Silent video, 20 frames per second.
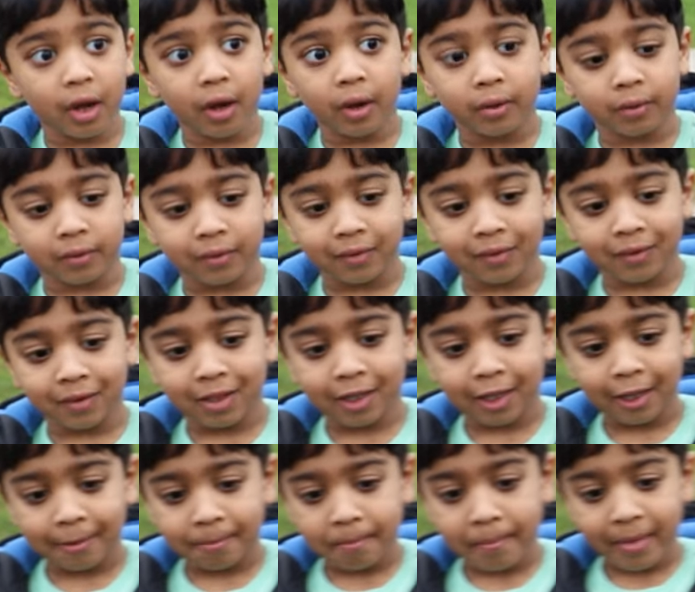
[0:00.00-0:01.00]
don't,
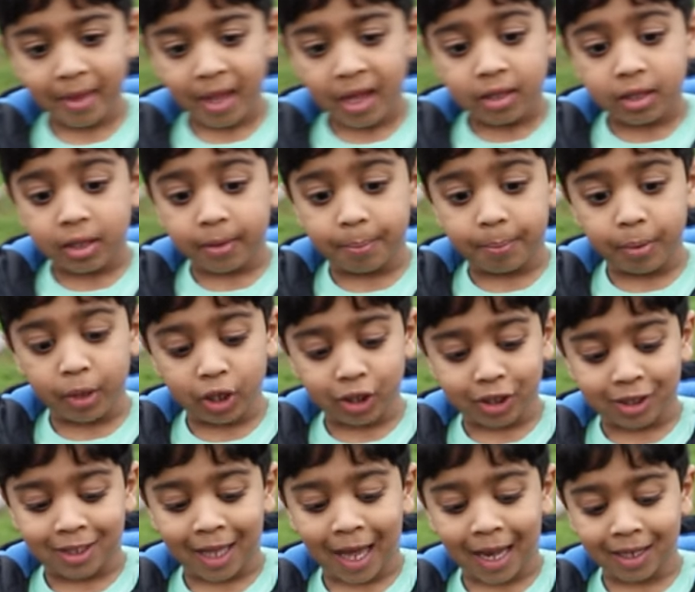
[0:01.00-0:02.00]
the
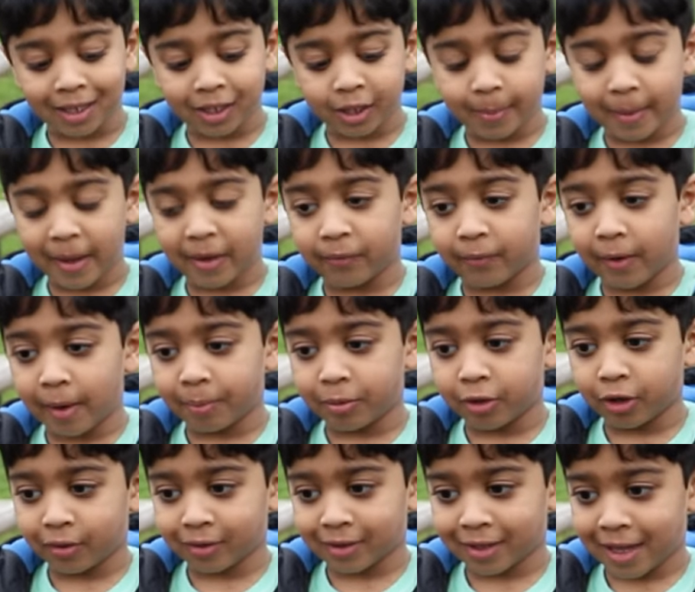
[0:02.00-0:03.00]
bird's talons may
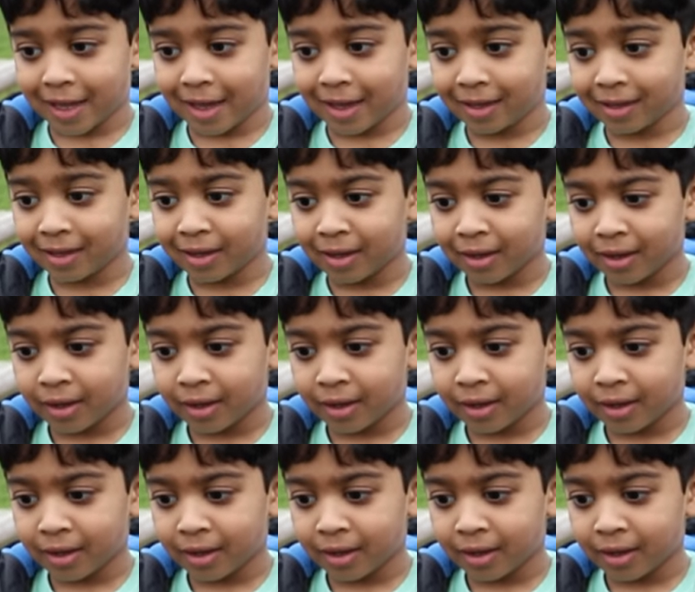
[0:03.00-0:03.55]
rip your skin.